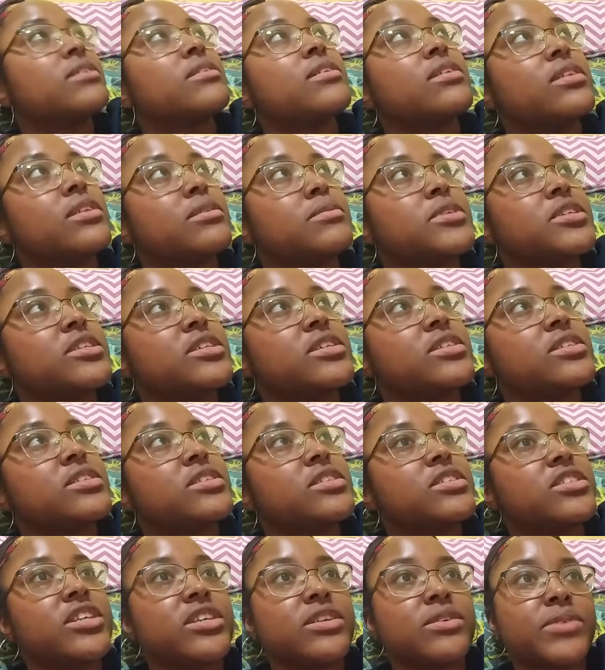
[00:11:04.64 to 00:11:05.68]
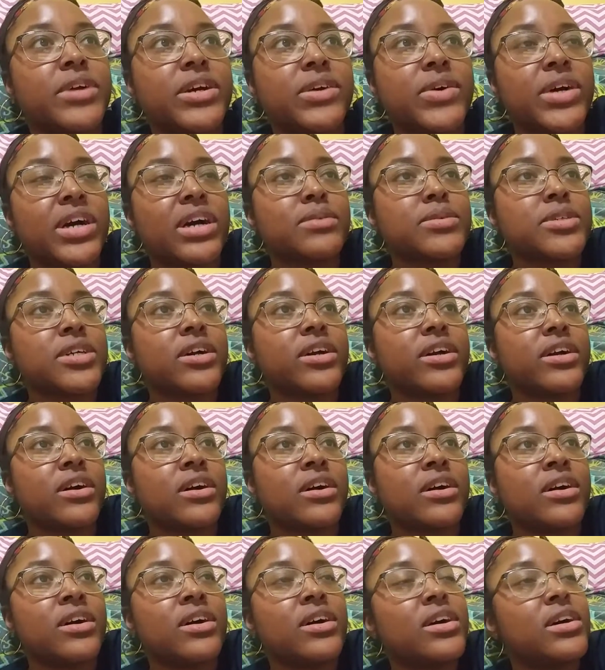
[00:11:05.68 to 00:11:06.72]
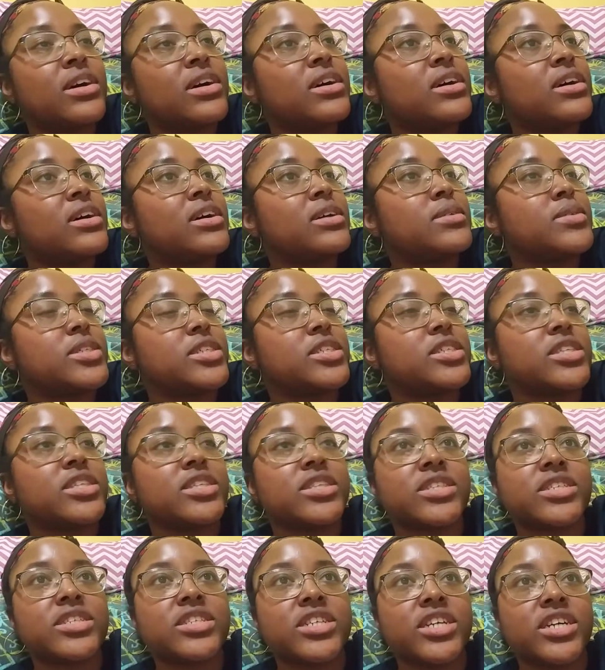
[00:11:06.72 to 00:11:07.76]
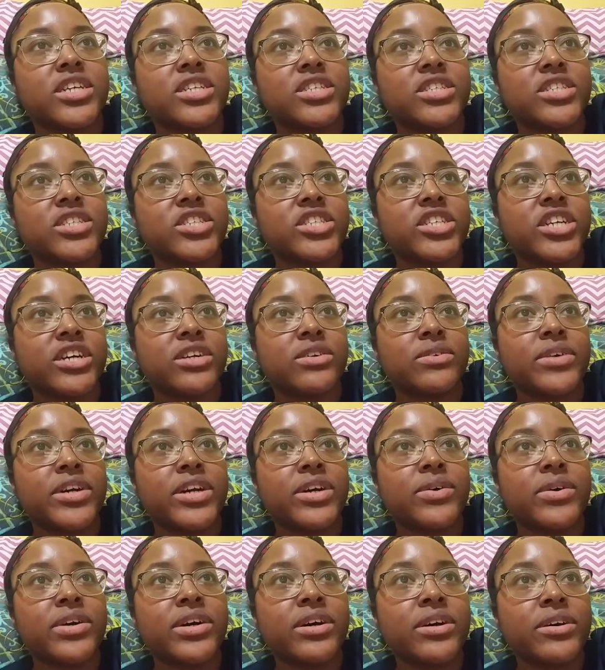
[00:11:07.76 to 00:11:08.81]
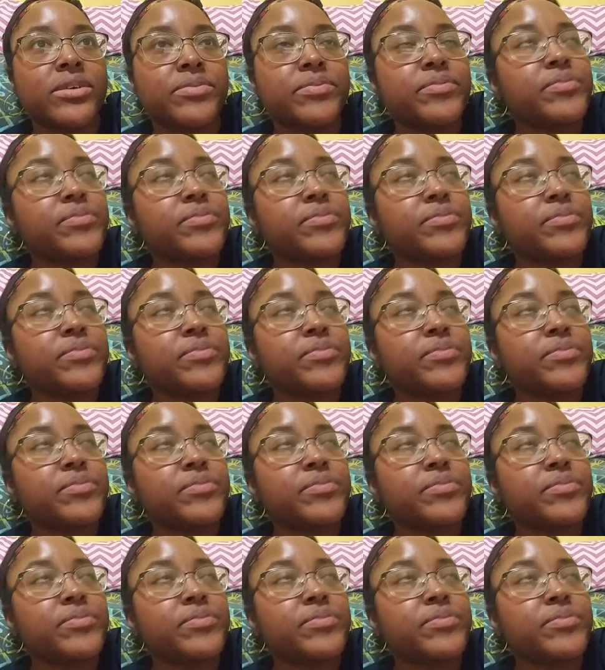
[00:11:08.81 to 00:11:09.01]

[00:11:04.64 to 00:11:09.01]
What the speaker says: Let me change the channel right quick. I'm sorry, y'all. I'll just change the channel right quick.